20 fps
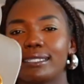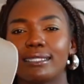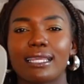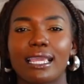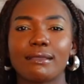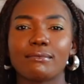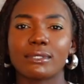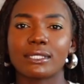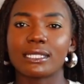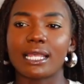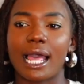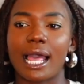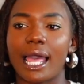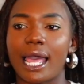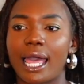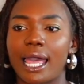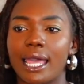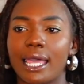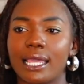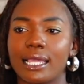same
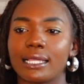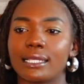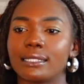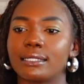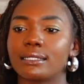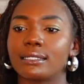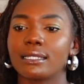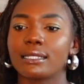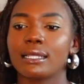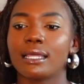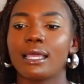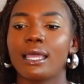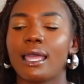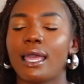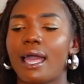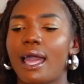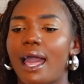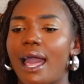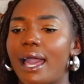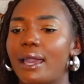size,
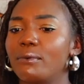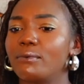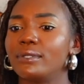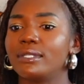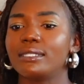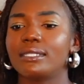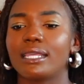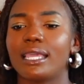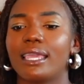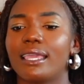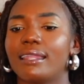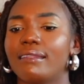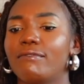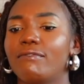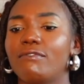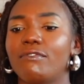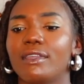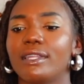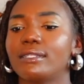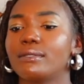I would say it
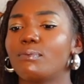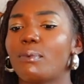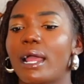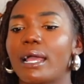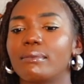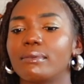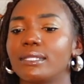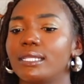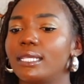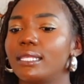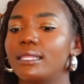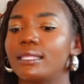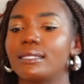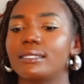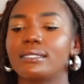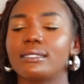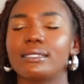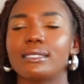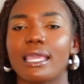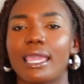fits probably the
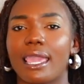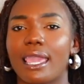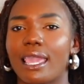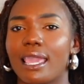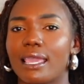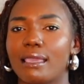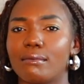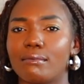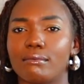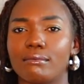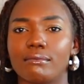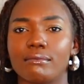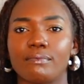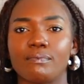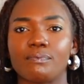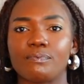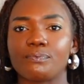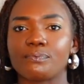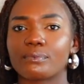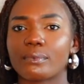same
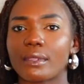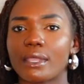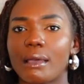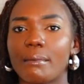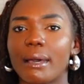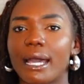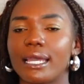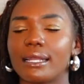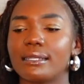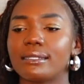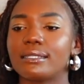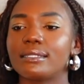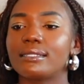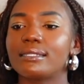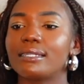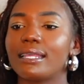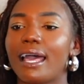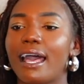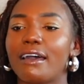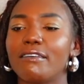amount of
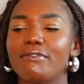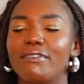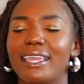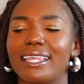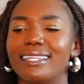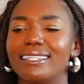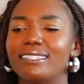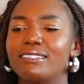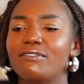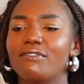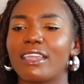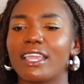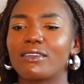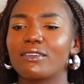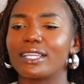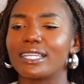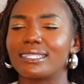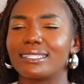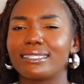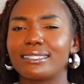stuff, and it's
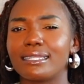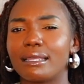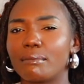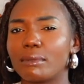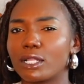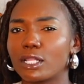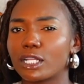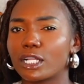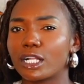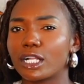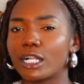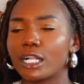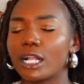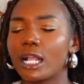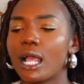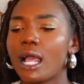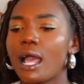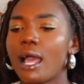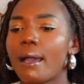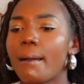very similar,
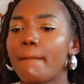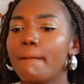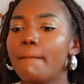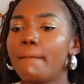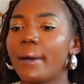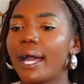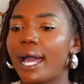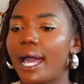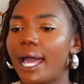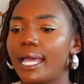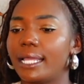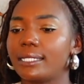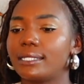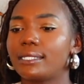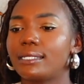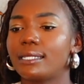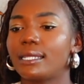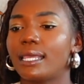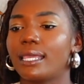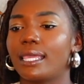but
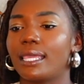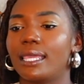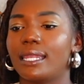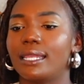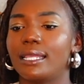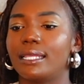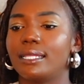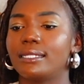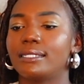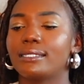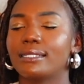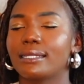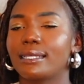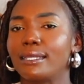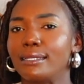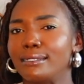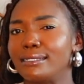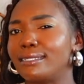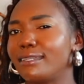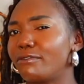it is
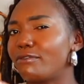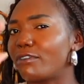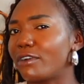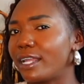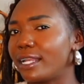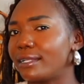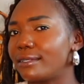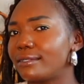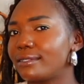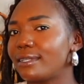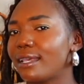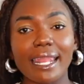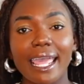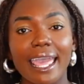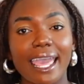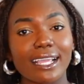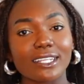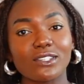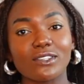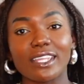different. But
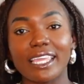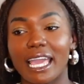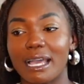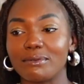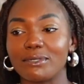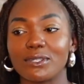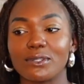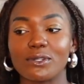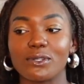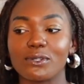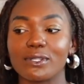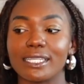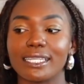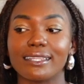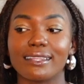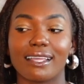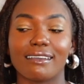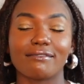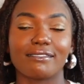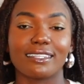I actually absolutely
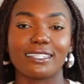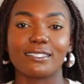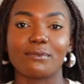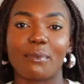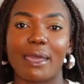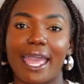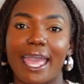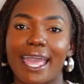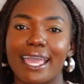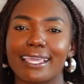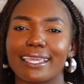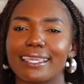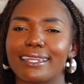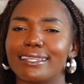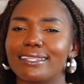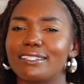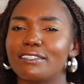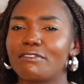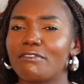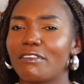love this bag. It
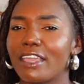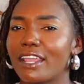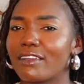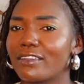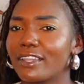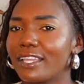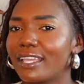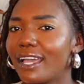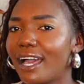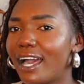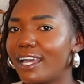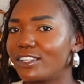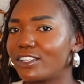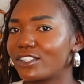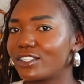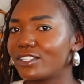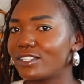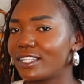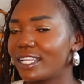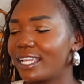is very
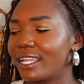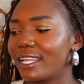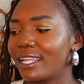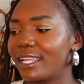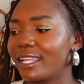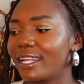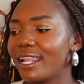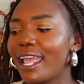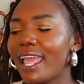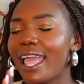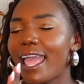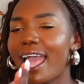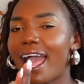understated.